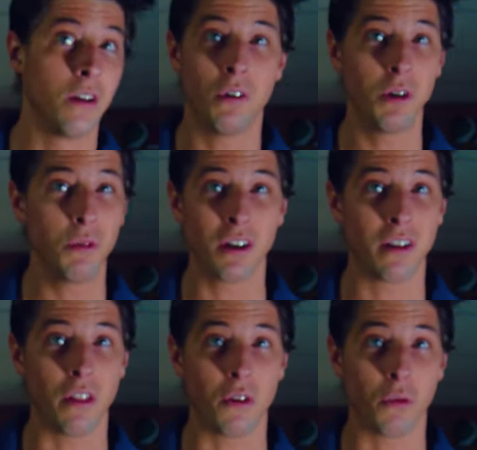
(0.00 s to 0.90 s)
one way or
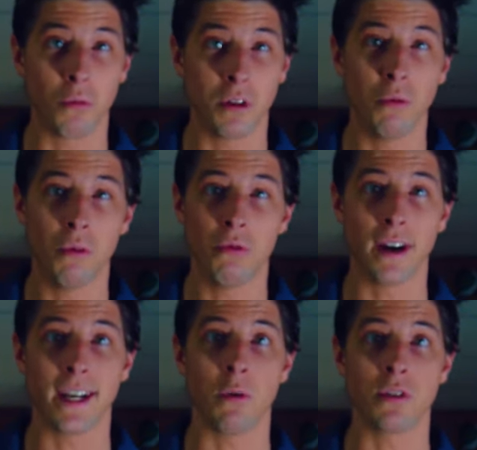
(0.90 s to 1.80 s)
another, we'll
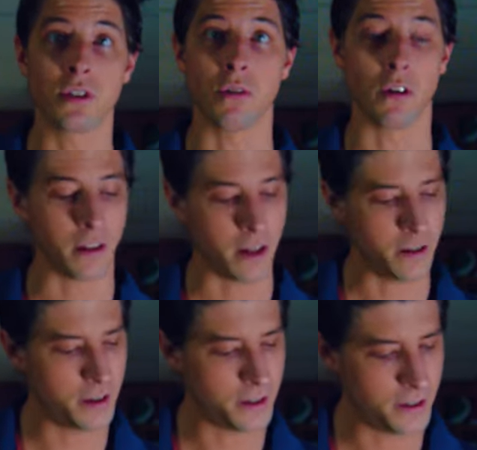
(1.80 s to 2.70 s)
find out what's going on there.